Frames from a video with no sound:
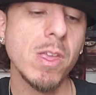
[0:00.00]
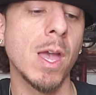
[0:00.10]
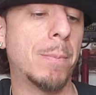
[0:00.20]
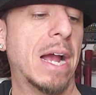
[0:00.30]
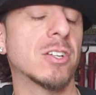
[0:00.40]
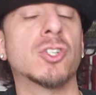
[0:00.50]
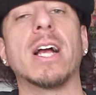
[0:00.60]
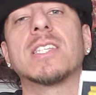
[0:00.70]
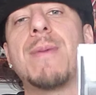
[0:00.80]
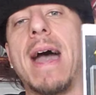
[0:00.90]
Empire
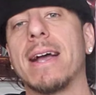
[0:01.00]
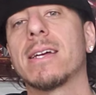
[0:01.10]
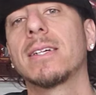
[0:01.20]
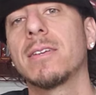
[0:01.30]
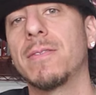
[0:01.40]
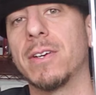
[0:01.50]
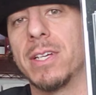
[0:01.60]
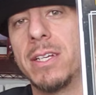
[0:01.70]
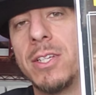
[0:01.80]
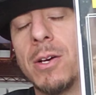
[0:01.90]
Strikes Back
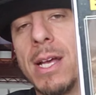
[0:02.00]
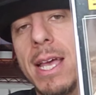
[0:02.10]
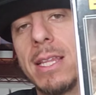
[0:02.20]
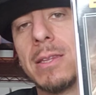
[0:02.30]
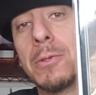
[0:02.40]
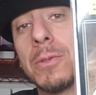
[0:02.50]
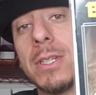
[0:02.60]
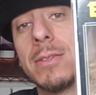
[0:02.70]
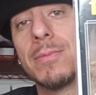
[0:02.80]
variant Yoda and Luke.